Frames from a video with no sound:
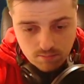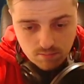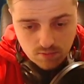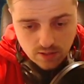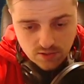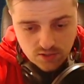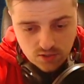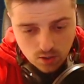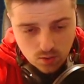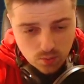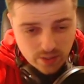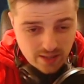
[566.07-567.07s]
A
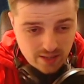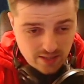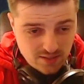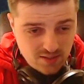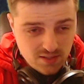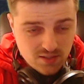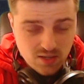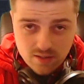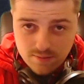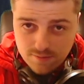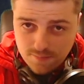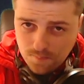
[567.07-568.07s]
stock, when it hits this kind
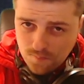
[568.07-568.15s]
of